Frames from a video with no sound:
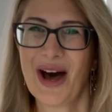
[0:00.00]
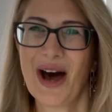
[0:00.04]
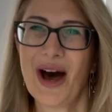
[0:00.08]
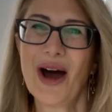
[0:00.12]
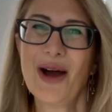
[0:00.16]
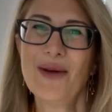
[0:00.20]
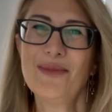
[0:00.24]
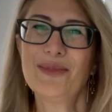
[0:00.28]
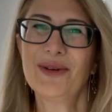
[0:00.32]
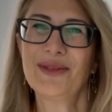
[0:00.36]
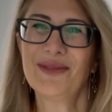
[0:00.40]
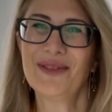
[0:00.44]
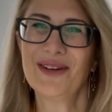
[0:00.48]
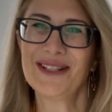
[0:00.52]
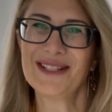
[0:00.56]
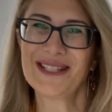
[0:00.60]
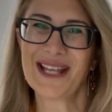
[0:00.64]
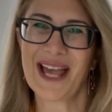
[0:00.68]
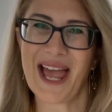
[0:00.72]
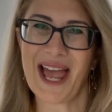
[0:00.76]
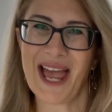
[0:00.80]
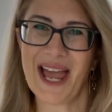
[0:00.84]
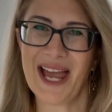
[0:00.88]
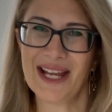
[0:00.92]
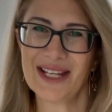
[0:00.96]
I'm
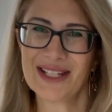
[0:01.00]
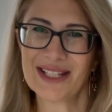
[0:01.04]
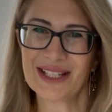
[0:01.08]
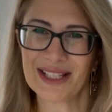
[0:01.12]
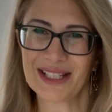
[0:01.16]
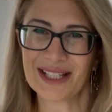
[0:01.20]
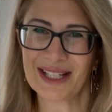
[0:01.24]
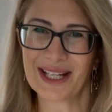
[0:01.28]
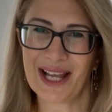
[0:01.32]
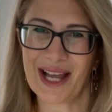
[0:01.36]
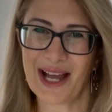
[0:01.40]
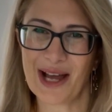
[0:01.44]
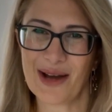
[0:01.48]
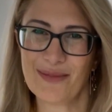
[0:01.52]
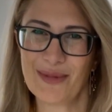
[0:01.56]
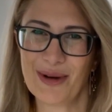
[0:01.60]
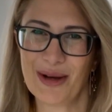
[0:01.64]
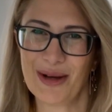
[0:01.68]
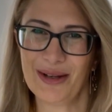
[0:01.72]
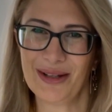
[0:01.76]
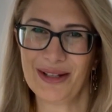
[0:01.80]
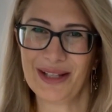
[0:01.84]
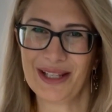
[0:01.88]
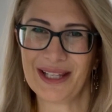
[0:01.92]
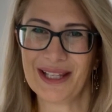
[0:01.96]
Professor Angela
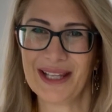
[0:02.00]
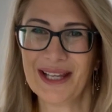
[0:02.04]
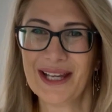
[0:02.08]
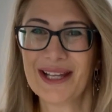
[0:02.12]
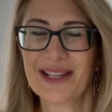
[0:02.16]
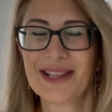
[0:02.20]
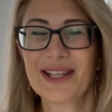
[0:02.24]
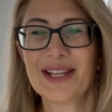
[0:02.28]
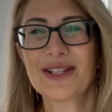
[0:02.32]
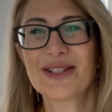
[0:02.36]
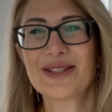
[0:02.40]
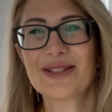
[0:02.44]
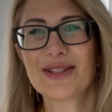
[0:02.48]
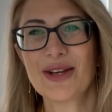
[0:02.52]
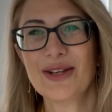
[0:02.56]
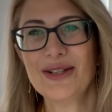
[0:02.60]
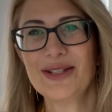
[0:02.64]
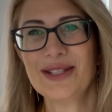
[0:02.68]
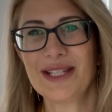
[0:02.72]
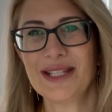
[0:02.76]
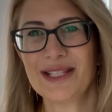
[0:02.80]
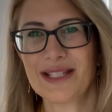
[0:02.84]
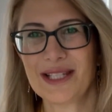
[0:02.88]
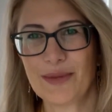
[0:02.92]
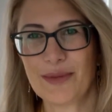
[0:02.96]
Carboni, the
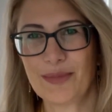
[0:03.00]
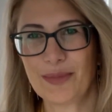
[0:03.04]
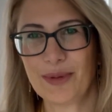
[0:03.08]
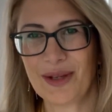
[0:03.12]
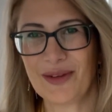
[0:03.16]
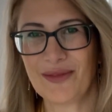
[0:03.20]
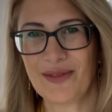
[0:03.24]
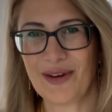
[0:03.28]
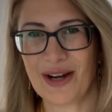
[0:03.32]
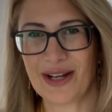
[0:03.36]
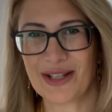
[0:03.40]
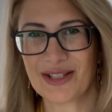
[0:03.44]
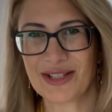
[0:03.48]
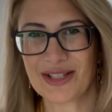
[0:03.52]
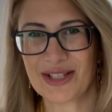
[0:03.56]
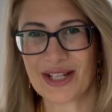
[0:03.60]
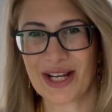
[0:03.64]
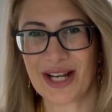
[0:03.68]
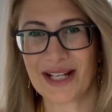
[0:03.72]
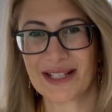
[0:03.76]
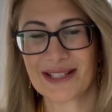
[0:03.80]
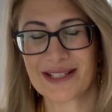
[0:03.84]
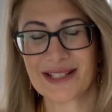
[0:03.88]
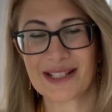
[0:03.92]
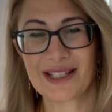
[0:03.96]
Associate Deputy
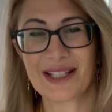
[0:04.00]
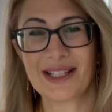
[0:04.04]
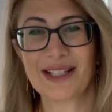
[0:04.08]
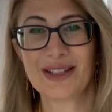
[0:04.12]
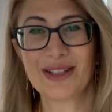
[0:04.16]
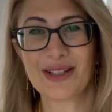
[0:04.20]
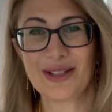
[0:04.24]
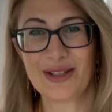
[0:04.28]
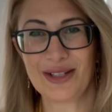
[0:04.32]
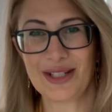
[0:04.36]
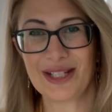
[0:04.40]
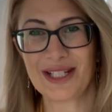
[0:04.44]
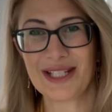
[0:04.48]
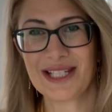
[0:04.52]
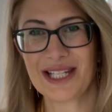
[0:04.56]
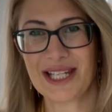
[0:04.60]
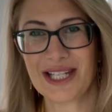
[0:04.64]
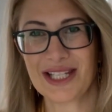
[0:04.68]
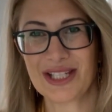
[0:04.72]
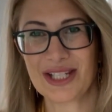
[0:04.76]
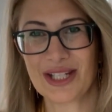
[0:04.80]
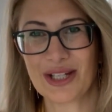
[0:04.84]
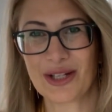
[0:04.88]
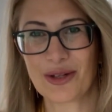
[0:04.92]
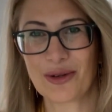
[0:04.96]
Vice-Chancellor, Learning,
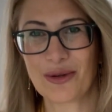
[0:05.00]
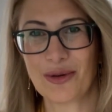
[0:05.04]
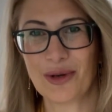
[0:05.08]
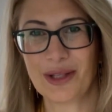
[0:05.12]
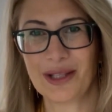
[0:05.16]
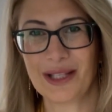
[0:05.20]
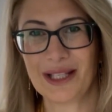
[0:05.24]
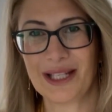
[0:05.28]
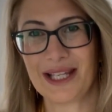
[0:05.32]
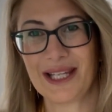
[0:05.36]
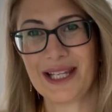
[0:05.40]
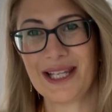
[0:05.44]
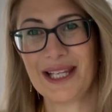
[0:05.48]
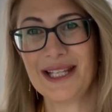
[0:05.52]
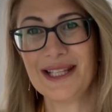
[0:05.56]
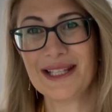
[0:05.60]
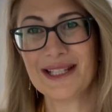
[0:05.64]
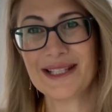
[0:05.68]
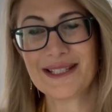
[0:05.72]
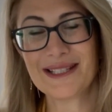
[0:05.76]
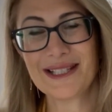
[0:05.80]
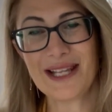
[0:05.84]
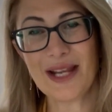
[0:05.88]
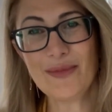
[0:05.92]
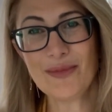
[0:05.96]
Teaching and Quality in the
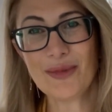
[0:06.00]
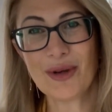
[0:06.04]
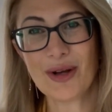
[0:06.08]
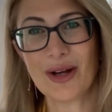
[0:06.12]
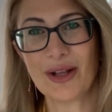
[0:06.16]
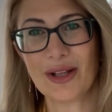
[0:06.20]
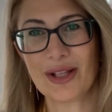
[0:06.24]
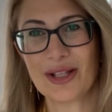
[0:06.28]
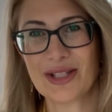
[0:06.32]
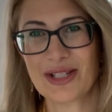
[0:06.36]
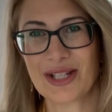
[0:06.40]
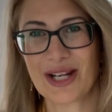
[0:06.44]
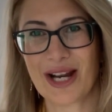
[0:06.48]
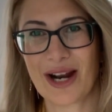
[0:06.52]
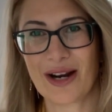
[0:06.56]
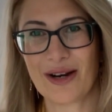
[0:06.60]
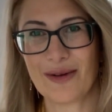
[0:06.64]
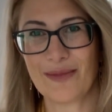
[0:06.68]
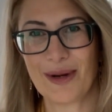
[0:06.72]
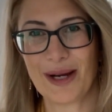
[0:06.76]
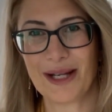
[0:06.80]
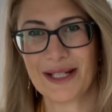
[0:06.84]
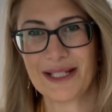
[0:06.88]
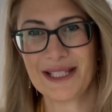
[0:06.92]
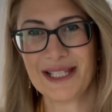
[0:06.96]
STEM College at
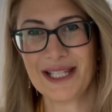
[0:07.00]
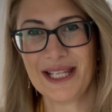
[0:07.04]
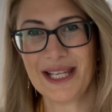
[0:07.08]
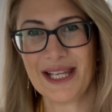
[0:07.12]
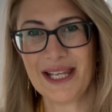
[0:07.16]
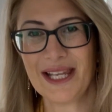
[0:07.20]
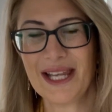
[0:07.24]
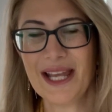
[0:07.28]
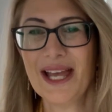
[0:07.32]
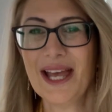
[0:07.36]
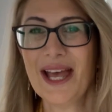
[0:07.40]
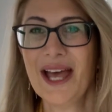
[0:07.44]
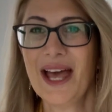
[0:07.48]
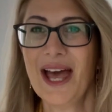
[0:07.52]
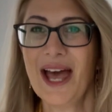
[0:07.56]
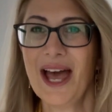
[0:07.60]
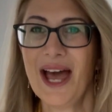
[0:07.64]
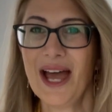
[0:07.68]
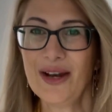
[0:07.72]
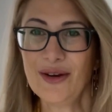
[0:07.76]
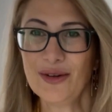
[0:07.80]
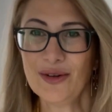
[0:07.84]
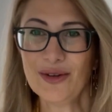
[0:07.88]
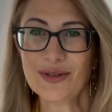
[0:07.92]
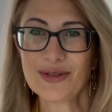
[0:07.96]
RMIT
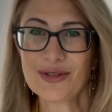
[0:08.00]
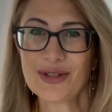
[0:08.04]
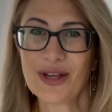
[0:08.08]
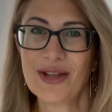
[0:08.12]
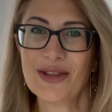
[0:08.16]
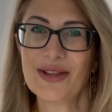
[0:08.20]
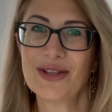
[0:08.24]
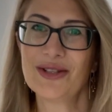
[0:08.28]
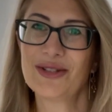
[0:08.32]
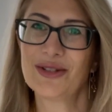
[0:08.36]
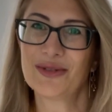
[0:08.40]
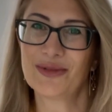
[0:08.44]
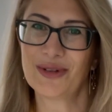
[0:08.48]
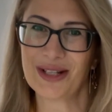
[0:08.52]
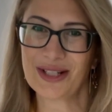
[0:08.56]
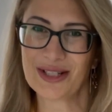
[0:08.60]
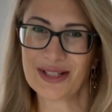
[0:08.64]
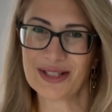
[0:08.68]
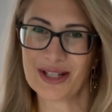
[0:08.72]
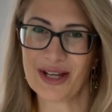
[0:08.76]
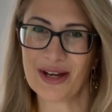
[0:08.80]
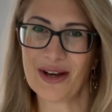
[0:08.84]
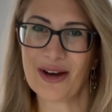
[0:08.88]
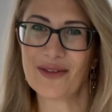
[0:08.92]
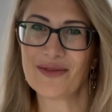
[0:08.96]
and also the
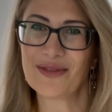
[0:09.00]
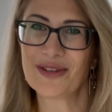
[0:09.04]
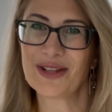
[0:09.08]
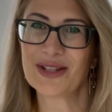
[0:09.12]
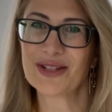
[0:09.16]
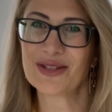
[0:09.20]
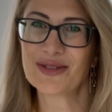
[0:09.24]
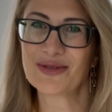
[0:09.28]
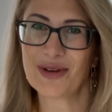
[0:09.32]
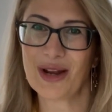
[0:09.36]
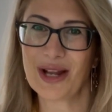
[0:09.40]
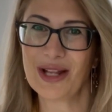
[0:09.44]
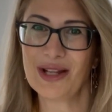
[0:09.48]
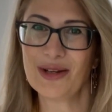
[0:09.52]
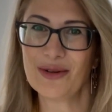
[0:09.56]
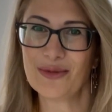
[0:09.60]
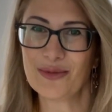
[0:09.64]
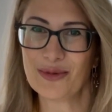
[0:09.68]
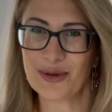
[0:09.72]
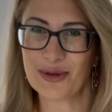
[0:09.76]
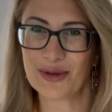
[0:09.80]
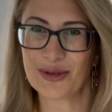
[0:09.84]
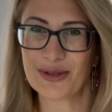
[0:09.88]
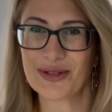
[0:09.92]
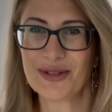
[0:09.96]
Director of the Australian
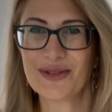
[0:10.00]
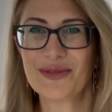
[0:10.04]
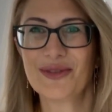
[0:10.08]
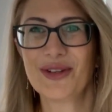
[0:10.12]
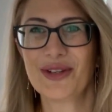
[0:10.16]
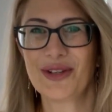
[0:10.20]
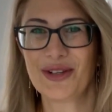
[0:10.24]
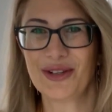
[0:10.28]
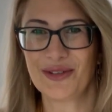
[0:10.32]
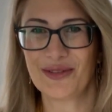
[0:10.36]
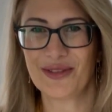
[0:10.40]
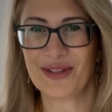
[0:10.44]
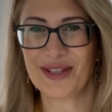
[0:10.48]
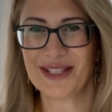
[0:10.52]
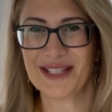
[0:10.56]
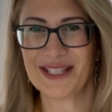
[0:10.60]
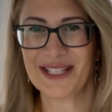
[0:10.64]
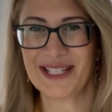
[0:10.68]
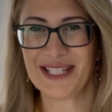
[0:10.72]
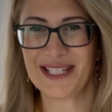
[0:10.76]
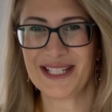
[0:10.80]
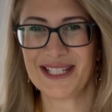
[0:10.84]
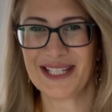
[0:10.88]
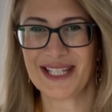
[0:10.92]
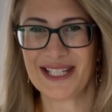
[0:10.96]
Awards for
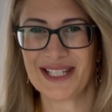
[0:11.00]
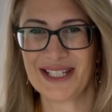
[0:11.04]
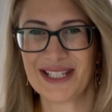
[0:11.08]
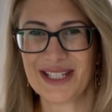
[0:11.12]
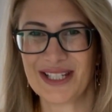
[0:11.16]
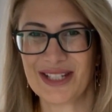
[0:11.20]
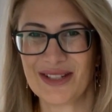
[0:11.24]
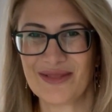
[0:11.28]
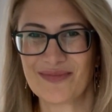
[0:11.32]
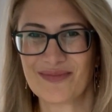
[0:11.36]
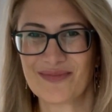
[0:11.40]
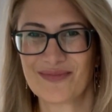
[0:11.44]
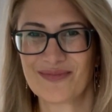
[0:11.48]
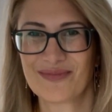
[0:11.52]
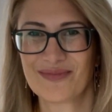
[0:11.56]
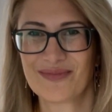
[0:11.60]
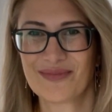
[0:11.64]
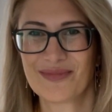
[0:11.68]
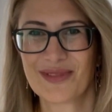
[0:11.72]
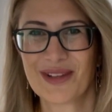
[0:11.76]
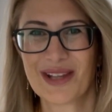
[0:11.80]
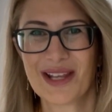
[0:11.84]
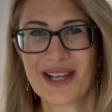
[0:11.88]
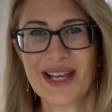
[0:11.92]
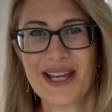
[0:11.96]
University Teaching.
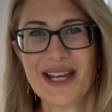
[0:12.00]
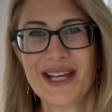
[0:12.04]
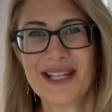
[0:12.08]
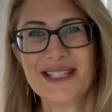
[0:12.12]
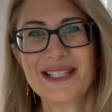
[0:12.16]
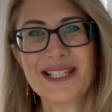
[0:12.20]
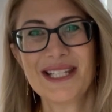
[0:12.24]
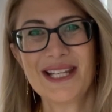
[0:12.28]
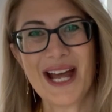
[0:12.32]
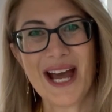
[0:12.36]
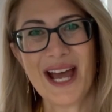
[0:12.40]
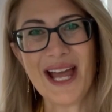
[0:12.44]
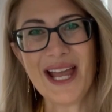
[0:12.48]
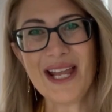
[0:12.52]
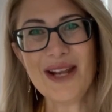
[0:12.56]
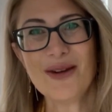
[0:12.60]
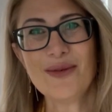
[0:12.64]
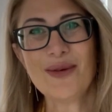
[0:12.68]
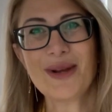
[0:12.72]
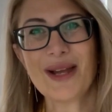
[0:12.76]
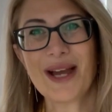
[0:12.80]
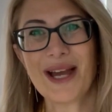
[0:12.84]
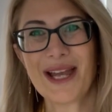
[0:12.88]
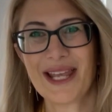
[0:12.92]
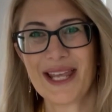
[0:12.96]
Today,
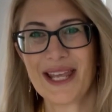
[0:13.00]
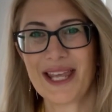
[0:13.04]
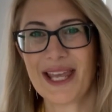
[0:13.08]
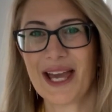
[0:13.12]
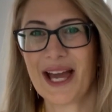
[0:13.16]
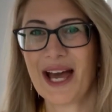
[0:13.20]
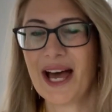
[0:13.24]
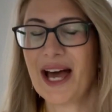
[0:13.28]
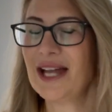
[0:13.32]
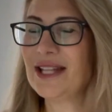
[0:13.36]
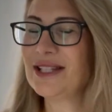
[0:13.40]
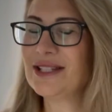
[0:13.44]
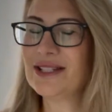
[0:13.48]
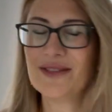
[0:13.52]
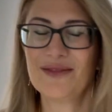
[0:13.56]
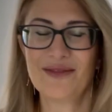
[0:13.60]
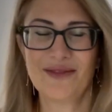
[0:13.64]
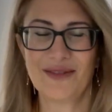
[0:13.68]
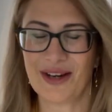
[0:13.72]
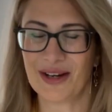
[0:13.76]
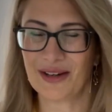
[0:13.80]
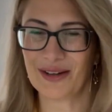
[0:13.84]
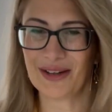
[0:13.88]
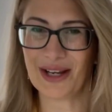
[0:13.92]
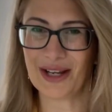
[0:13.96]
we are here under
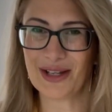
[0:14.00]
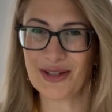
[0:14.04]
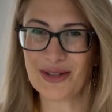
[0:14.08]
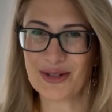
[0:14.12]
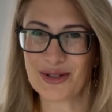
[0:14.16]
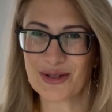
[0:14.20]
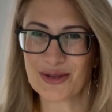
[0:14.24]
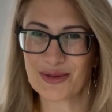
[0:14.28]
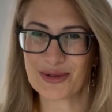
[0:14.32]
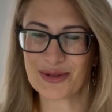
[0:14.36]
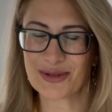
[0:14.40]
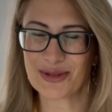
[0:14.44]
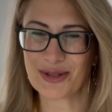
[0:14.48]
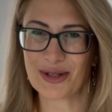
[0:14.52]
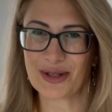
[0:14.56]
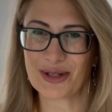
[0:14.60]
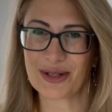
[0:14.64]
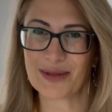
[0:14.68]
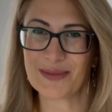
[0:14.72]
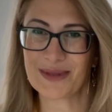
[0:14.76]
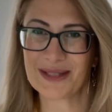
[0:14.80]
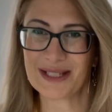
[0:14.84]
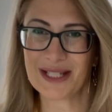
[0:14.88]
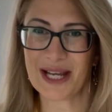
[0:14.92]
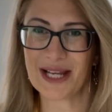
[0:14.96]
very unusual
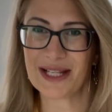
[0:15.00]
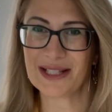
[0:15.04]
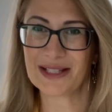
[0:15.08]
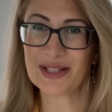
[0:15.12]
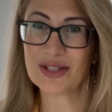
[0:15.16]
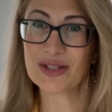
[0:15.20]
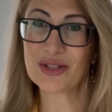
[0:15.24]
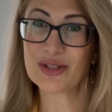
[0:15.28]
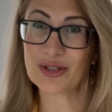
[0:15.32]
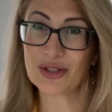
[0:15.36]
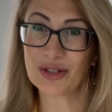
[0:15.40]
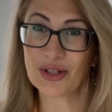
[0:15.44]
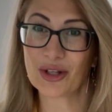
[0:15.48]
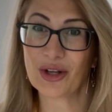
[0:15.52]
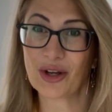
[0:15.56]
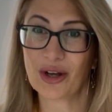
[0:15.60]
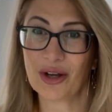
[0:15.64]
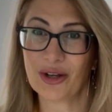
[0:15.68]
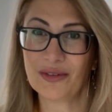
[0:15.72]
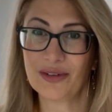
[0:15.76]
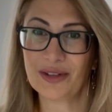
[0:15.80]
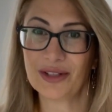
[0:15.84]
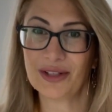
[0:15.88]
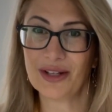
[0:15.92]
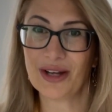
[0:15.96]
circumstances due to
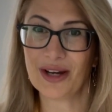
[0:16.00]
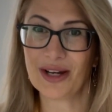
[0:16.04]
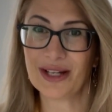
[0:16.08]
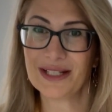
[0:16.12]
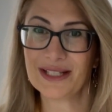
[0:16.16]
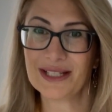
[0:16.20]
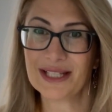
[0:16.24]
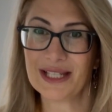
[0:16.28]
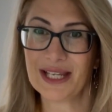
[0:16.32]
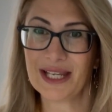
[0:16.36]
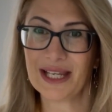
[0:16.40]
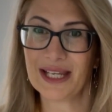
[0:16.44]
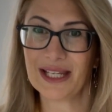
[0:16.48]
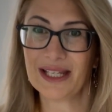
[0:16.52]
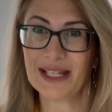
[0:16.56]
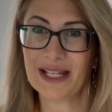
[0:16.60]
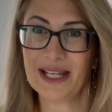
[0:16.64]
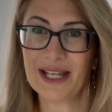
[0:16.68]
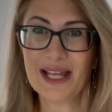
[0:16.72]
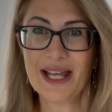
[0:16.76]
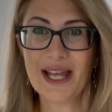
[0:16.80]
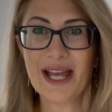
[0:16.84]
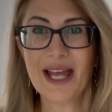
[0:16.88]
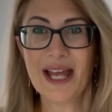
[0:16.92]
COVID-19.